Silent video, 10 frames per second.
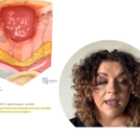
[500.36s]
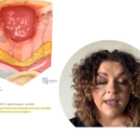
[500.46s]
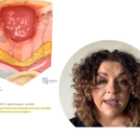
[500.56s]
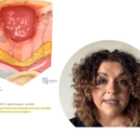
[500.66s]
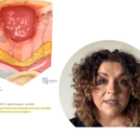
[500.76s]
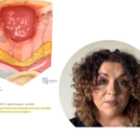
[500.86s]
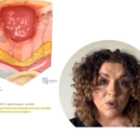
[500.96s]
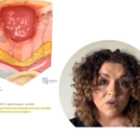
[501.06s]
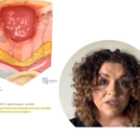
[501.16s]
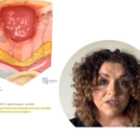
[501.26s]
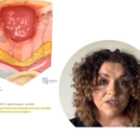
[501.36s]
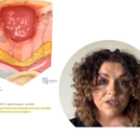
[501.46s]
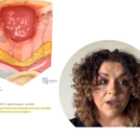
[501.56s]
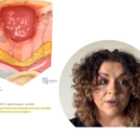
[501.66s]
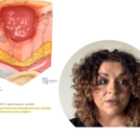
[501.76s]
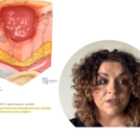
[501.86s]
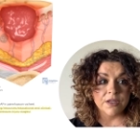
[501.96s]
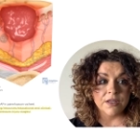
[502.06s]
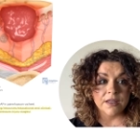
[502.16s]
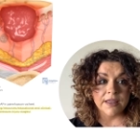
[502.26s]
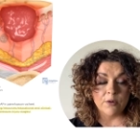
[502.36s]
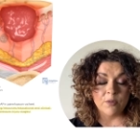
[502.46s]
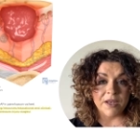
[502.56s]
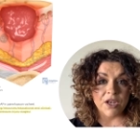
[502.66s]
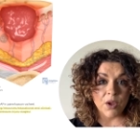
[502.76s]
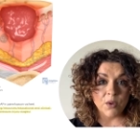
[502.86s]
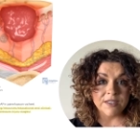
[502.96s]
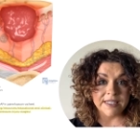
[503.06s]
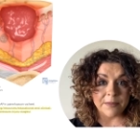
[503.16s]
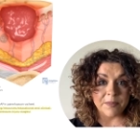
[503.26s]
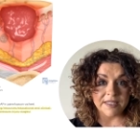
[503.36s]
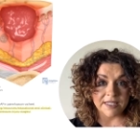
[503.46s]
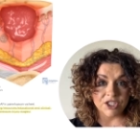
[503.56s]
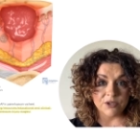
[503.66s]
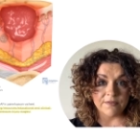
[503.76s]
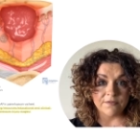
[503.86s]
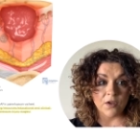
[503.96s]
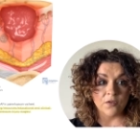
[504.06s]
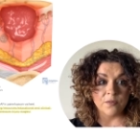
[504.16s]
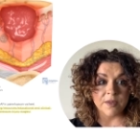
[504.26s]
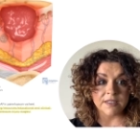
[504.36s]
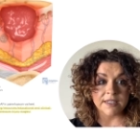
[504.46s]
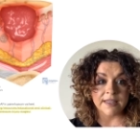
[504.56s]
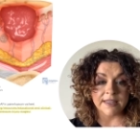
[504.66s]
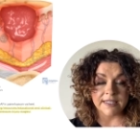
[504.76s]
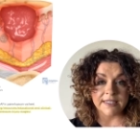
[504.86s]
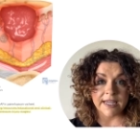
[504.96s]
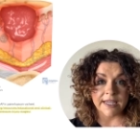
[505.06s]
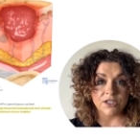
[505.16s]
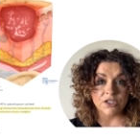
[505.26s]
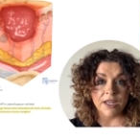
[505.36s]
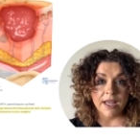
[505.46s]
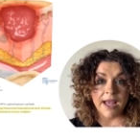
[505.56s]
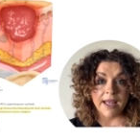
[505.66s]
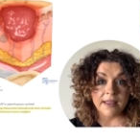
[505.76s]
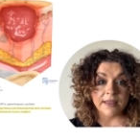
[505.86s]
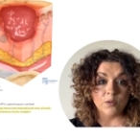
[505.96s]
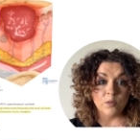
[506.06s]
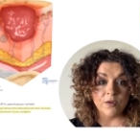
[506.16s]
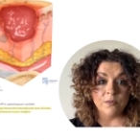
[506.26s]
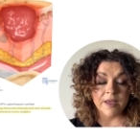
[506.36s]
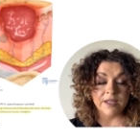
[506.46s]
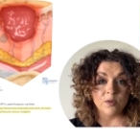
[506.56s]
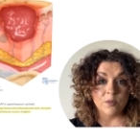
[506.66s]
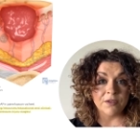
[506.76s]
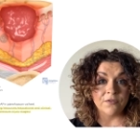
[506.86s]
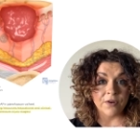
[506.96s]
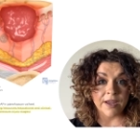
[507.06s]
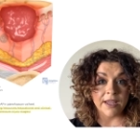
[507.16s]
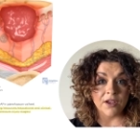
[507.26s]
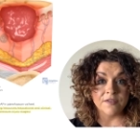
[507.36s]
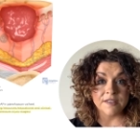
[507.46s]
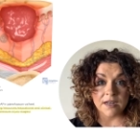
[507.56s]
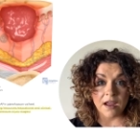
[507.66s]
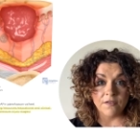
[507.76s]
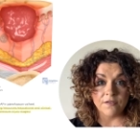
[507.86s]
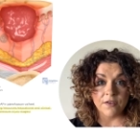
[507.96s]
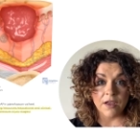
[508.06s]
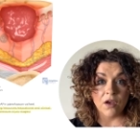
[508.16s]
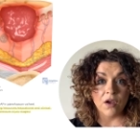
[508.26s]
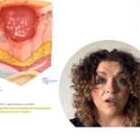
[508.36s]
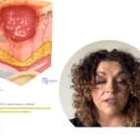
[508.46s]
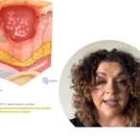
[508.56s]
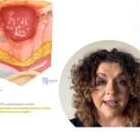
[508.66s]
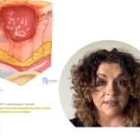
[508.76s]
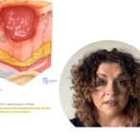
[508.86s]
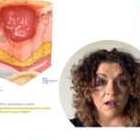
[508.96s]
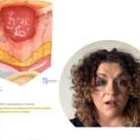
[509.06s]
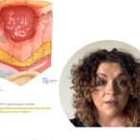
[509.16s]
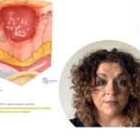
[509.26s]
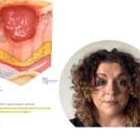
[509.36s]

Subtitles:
It's important to note that there will be no deeper tissue involvement at this stage and that the wound bed will be free of slough and eschar.